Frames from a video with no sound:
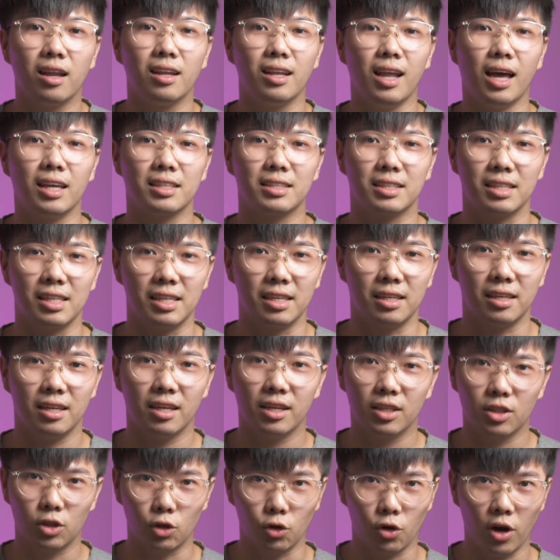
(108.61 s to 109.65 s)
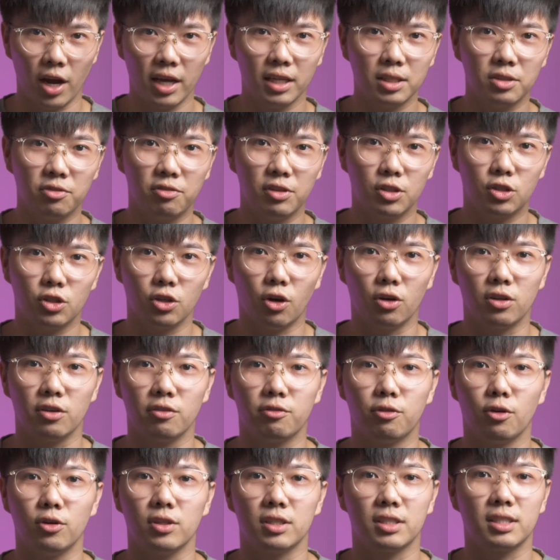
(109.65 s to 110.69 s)
Lastly, the OIS feature on the
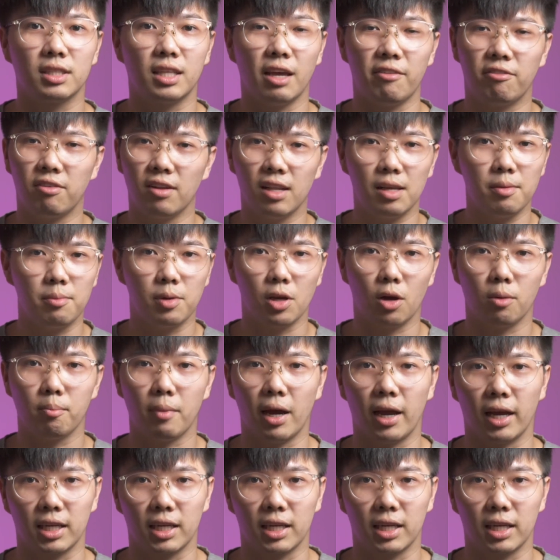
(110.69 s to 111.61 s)
phone is definitely beyond my